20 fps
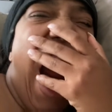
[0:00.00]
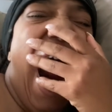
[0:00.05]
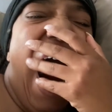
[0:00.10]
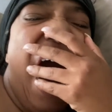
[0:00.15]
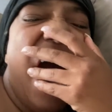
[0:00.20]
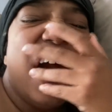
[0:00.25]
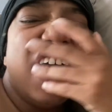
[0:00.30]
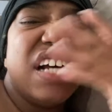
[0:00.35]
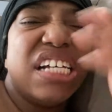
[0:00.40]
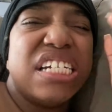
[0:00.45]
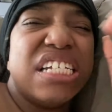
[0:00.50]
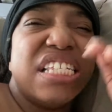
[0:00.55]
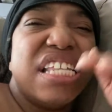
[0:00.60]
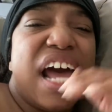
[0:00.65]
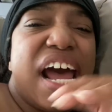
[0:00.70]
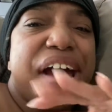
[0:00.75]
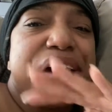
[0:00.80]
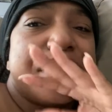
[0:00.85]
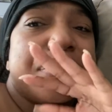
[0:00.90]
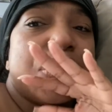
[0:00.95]
is
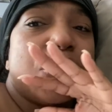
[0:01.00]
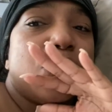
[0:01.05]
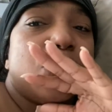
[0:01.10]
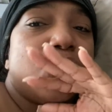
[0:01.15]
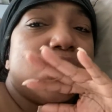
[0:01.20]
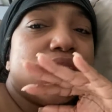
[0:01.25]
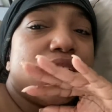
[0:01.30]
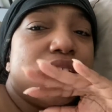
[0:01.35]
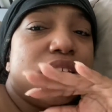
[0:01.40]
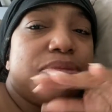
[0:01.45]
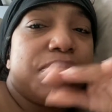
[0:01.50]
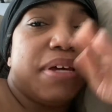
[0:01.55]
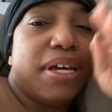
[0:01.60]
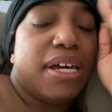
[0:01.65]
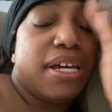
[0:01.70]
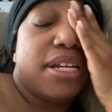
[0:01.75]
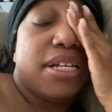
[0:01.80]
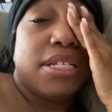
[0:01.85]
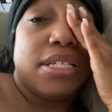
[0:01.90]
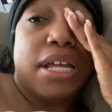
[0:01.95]
now, oh, excuse me.
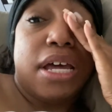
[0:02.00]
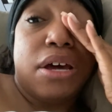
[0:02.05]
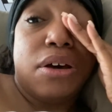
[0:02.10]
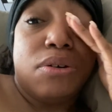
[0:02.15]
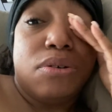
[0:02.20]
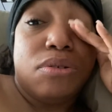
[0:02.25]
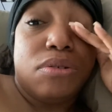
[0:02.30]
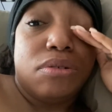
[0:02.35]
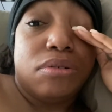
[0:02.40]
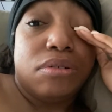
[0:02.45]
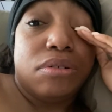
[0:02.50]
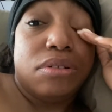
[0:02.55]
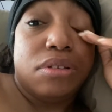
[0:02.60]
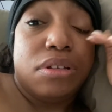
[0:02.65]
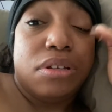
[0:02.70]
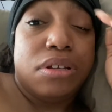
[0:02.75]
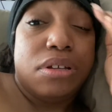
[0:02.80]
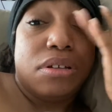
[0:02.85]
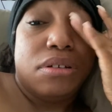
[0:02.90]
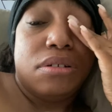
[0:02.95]
It is now,
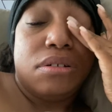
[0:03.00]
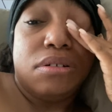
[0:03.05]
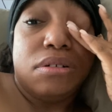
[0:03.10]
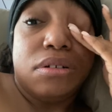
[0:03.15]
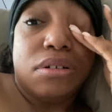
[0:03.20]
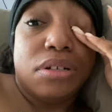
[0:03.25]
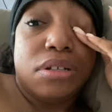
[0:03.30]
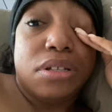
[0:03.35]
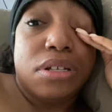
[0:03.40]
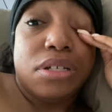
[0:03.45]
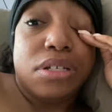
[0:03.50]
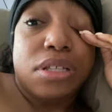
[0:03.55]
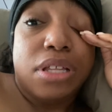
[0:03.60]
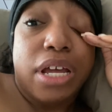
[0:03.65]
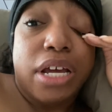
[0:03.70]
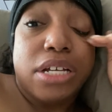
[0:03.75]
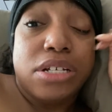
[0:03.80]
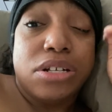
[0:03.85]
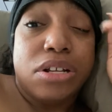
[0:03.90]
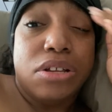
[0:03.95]
ooh, this
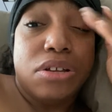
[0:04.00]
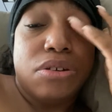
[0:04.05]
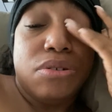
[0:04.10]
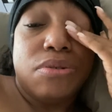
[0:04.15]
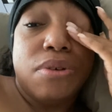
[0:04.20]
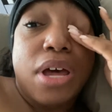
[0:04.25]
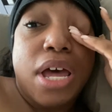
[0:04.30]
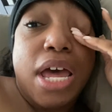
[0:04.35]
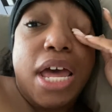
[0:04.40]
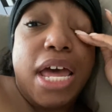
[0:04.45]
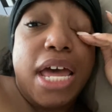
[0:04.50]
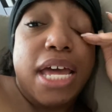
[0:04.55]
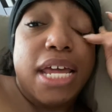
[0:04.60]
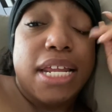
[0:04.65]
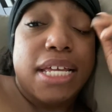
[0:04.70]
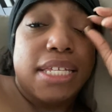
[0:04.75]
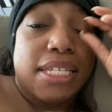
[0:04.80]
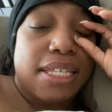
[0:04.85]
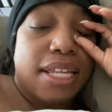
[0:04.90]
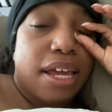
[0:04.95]
lash glue. It
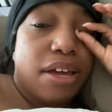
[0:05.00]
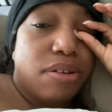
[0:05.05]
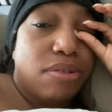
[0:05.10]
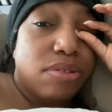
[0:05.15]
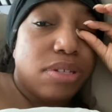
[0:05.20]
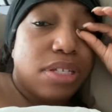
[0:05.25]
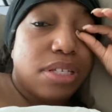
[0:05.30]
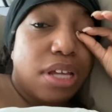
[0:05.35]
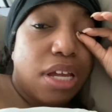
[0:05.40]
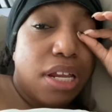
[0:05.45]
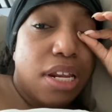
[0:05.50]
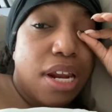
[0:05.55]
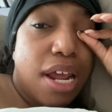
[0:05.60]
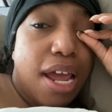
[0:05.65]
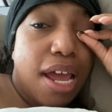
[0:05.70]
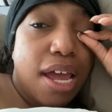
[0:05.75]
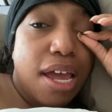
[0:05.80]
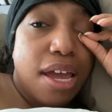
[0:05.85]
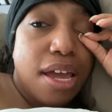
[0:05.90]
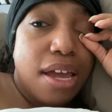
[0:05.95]
is now
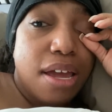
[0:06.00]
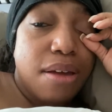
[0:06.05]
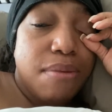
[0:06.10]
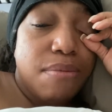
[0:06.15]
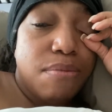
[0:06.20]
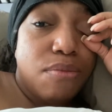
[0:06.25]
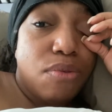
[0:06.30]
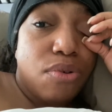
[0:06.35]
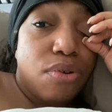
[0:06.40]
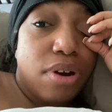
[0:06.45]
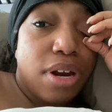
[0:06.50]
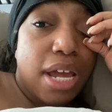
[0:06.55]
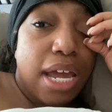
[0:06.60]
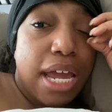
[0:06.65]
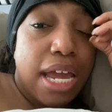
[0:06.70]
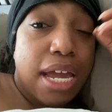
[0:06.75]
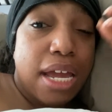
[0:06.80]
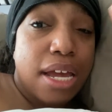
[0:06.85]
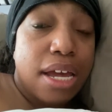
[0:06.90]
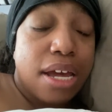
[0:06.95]
Sunday
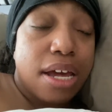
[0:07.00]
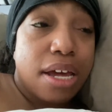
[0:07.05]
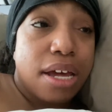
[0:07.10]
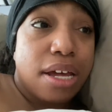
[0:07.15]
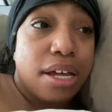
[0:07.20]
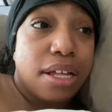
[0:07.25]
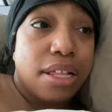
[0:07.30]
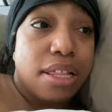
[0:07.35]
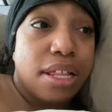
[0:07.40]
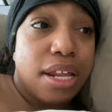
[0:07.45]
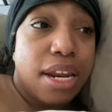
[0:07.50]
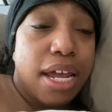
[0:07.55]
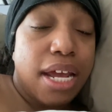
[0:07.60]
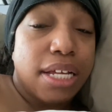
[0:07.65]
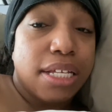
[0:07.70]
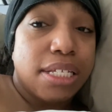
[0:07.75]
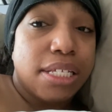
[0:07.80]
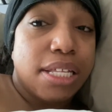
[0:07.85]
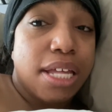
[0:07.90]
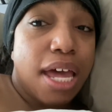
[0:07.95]
morning, the
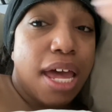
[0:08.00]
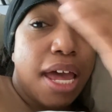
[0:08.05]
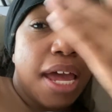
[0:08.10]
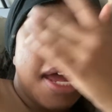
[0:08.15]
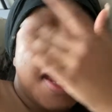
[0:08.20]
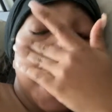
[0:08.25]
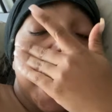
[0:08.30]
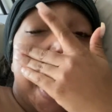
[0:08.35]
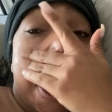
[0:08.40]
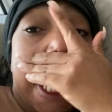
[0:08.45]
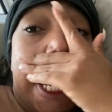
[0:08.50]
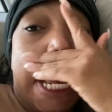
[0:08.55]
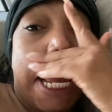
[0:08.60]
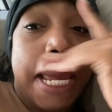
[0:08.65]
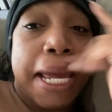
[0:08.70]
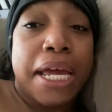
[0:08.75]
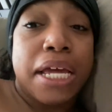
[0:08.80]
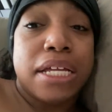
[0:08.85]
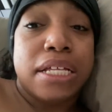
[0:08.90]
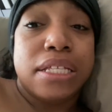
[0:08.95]
next day,
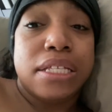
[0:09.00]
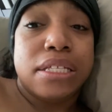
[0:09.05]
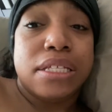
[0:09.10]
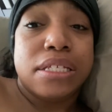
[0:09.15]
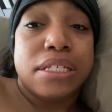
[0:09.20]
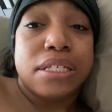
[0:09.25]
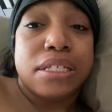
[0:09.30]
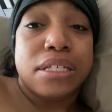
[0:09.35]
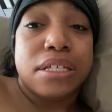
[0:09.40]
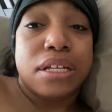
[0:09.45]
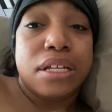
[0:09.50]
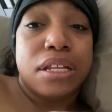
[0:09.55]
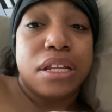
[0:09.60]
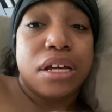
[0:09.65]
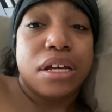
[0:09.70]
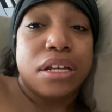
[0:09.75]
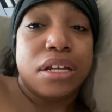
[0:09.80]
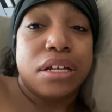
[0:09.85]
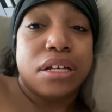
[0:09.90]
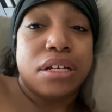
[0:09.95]
and look
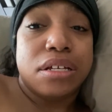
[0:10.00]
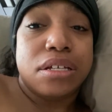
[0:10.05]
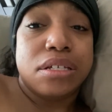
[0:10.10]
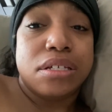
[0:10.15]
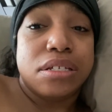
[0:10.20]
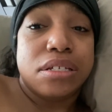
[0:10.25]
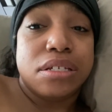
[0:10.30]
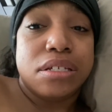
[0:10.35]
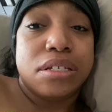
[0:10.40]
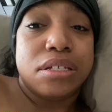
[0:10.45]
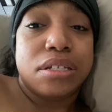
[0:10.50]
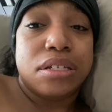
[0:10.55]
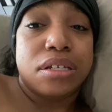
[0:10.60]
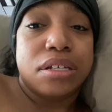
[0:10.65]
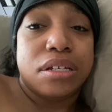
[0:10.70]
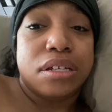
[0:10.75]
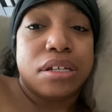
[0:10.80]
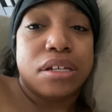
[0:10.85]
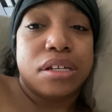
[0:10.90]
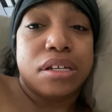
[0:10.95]
at this.
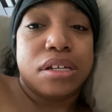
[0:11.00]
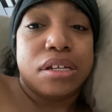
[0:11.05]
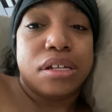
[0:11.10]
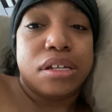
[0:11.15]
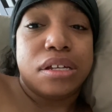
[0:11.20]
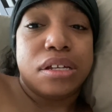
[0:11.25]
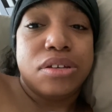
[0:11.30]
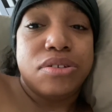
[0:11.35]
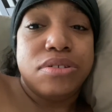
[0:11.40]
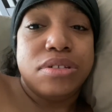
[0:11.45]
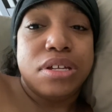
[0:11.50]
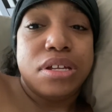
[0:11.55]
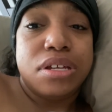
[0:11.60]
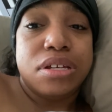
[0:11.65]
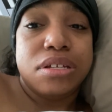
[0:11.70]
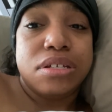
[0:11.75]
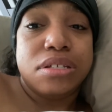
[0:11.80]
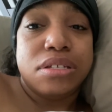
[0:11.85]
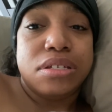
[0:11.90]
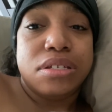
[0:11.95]
You see
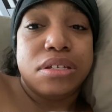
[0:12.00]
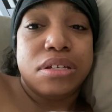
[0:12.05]
this?